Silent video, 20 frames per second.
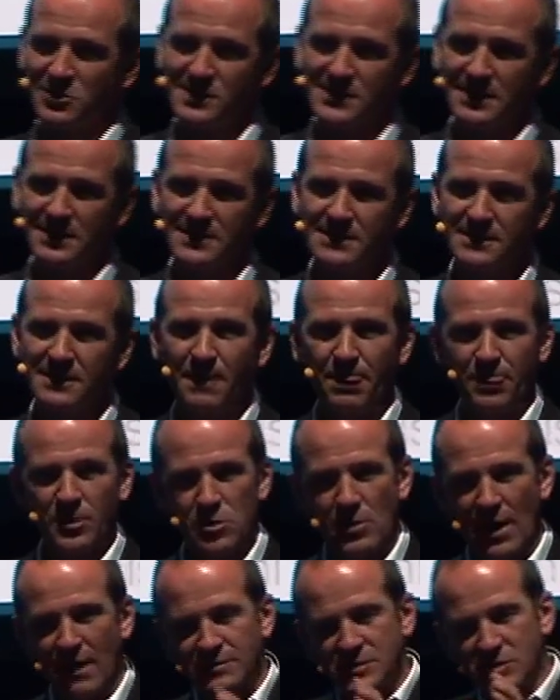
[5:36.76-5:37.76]
uses,
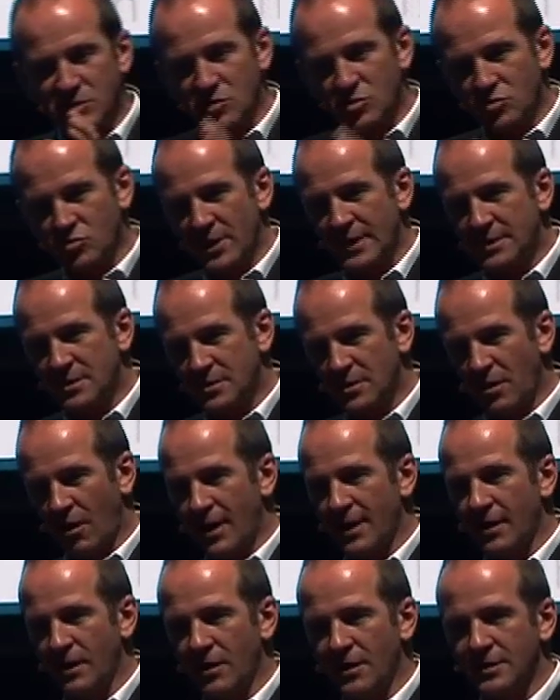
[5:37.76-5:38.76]
you have strict
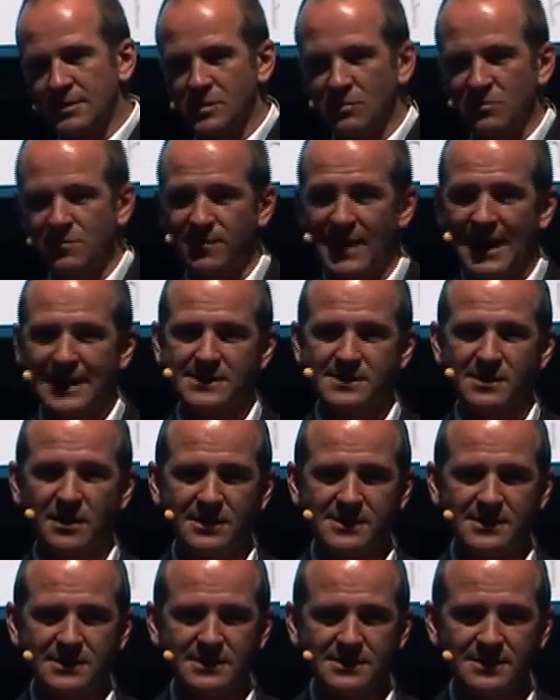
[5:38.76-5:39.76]
guidelines on flat
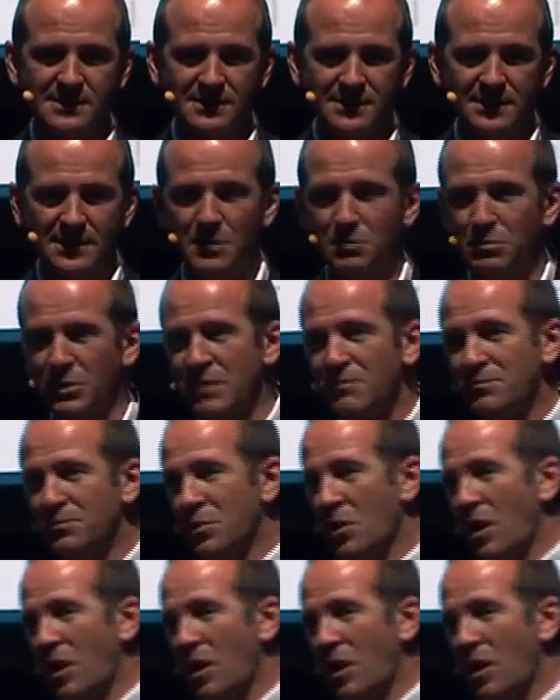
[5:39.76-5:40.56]
sizes, but in